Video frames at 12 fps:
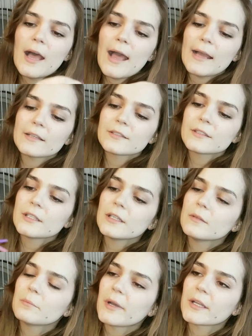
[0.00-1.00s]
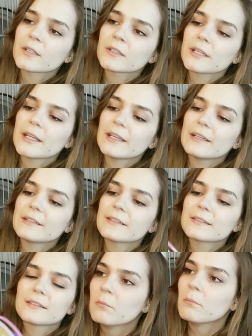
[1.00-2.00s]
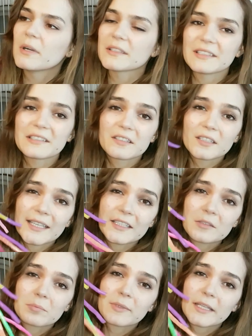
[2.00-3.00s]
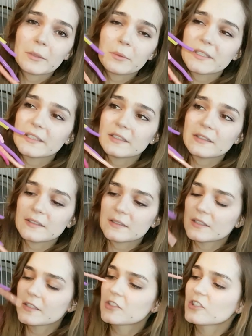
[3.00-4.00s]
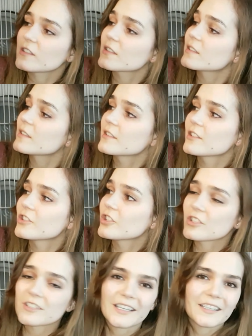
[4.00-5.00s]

has seen better days, but they still like to play with it. It's just